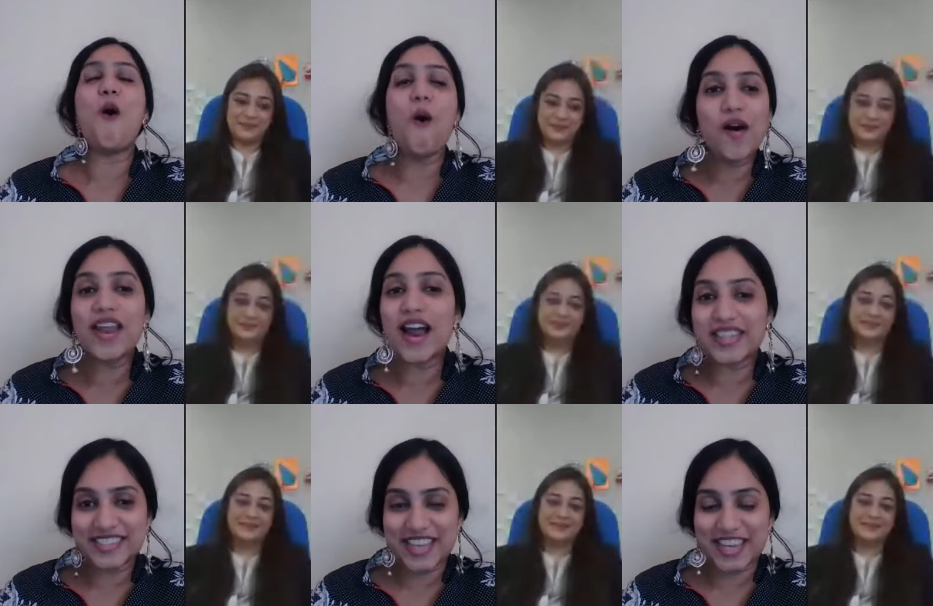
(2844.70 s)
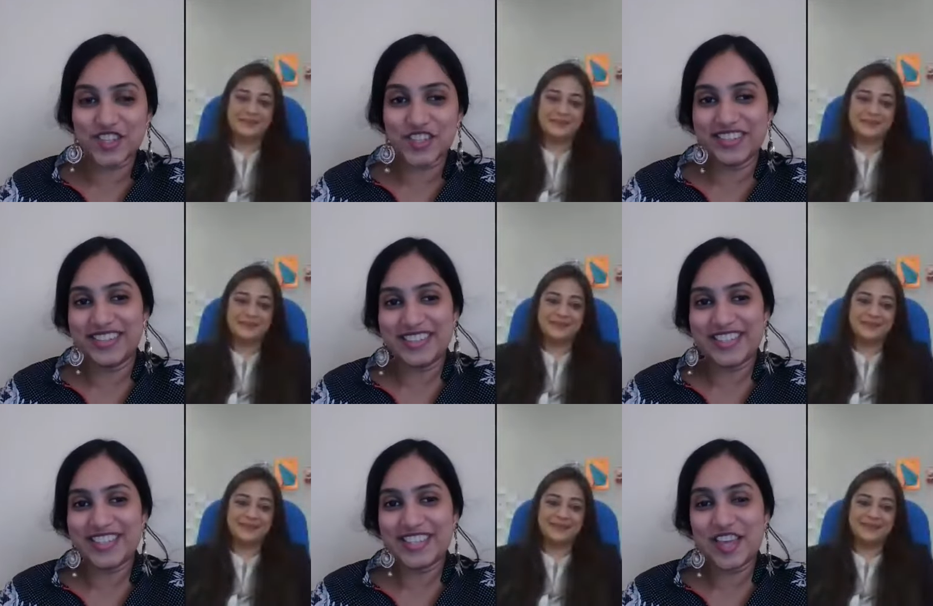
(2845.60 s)
Speaker 1: all our
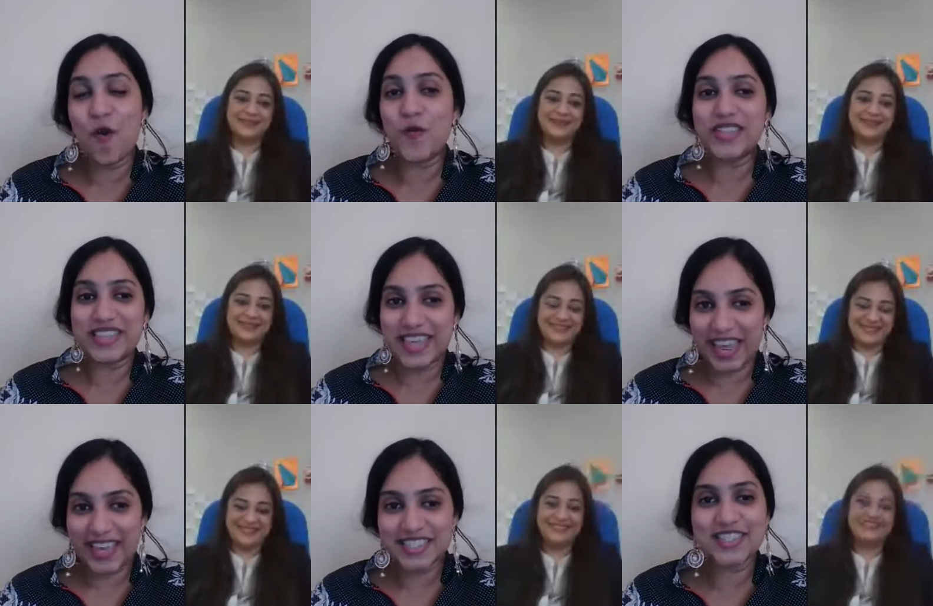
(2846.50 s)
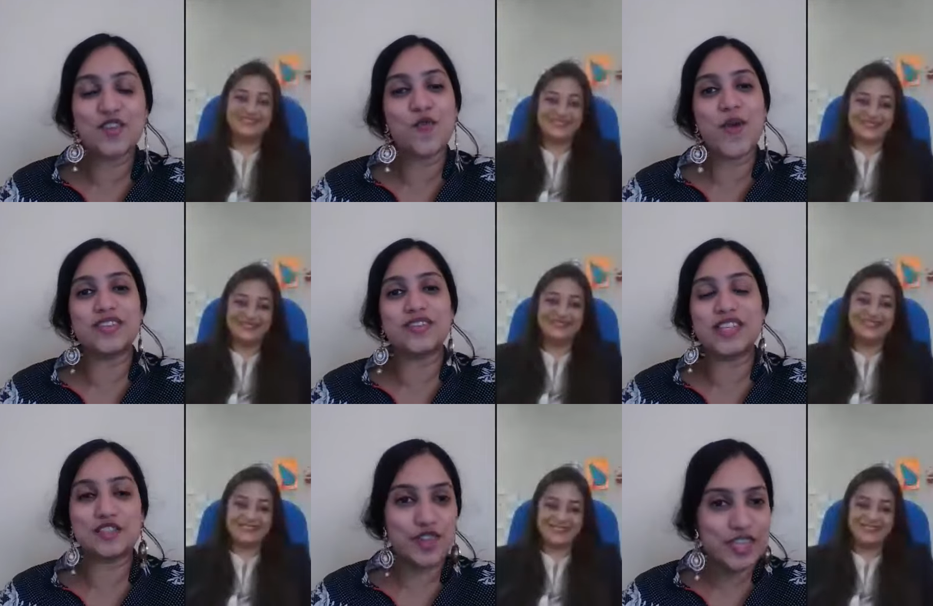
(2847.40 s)
sessions with guests, whether
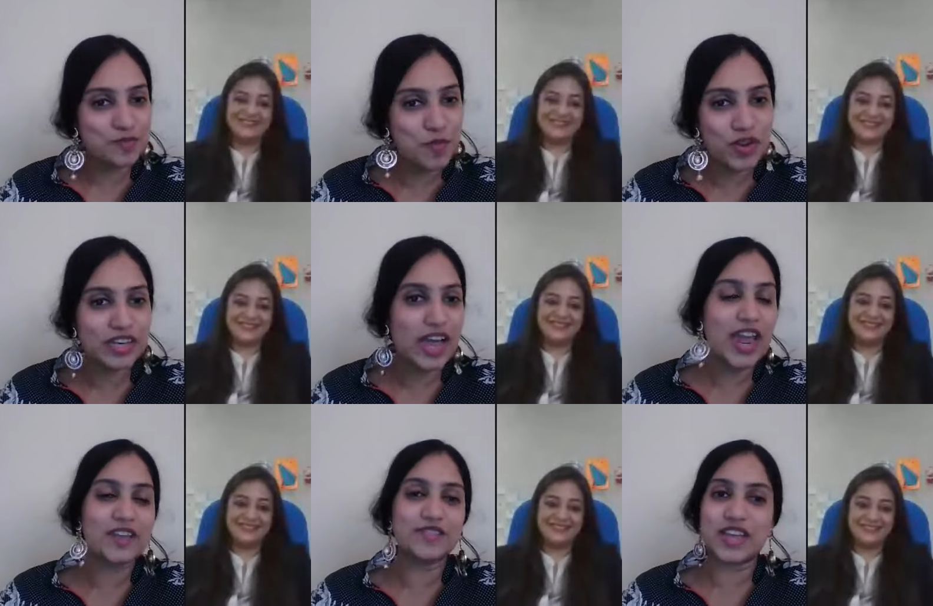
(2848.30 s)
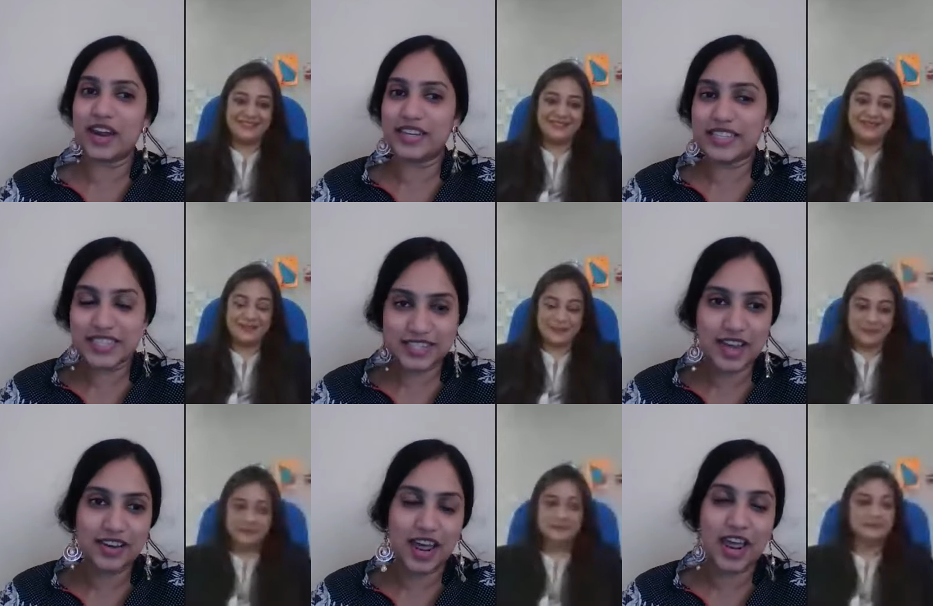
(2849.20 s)
it's Facebook Lives, our
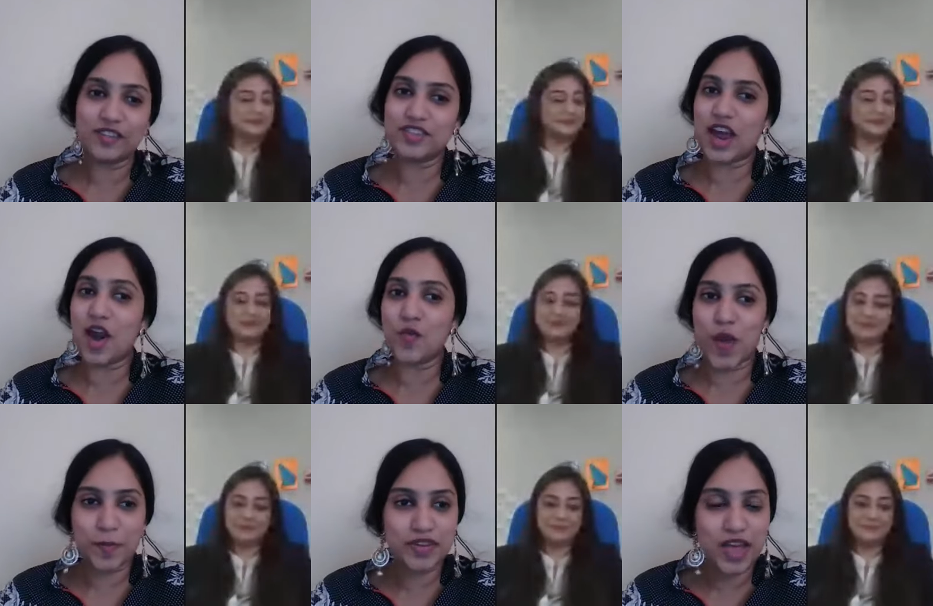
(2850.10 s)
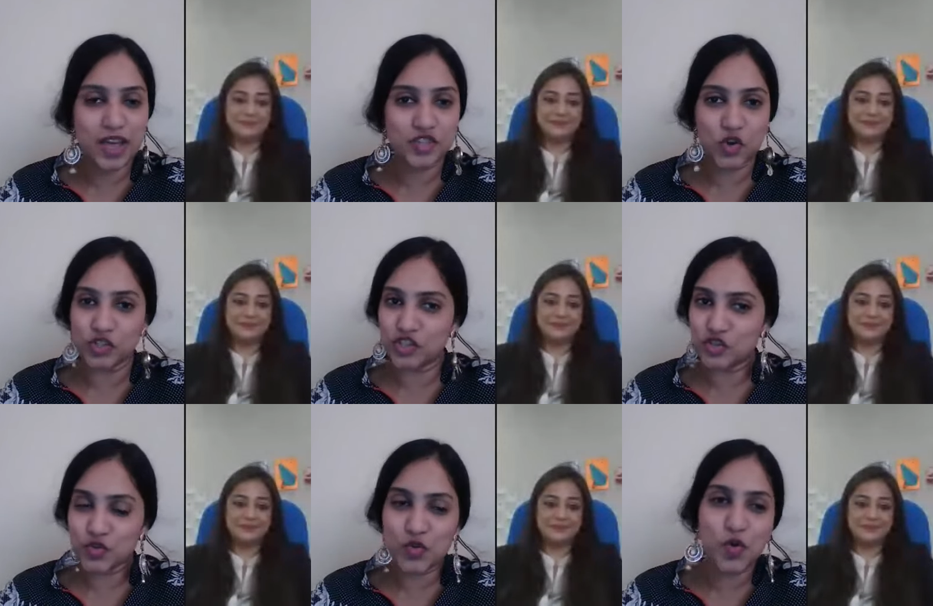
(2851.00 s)
Insta Lives, our webinars on
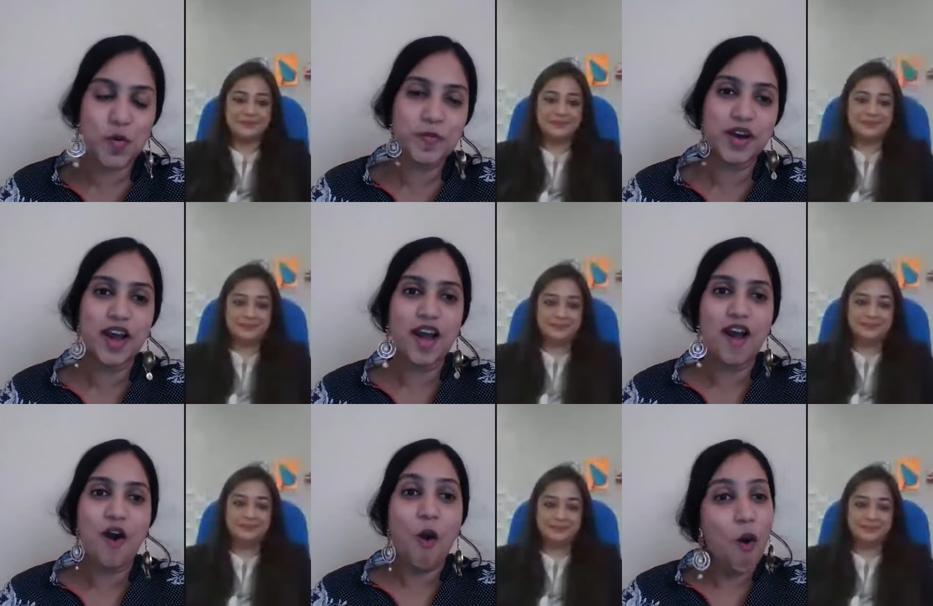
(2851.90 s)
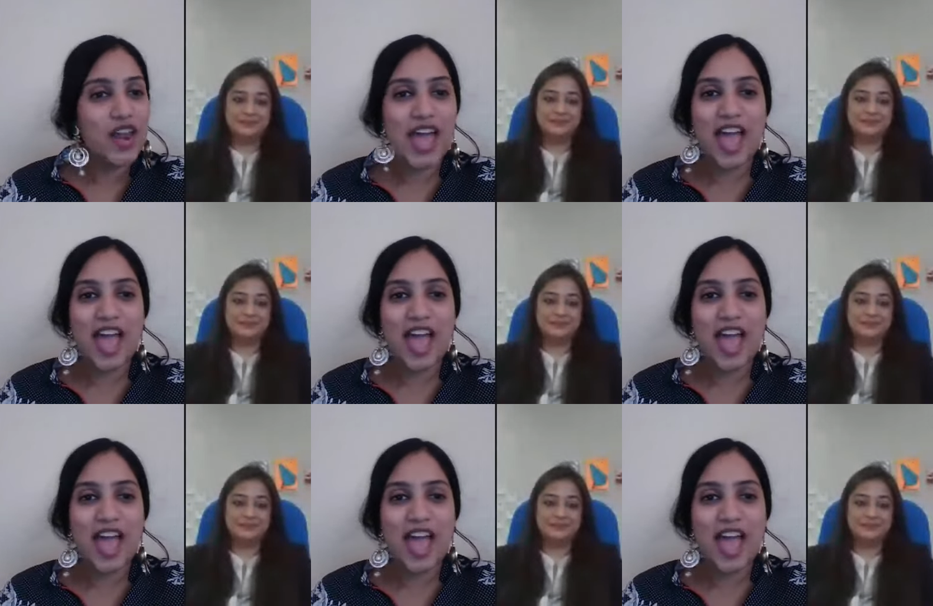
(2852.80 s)
Zoom, all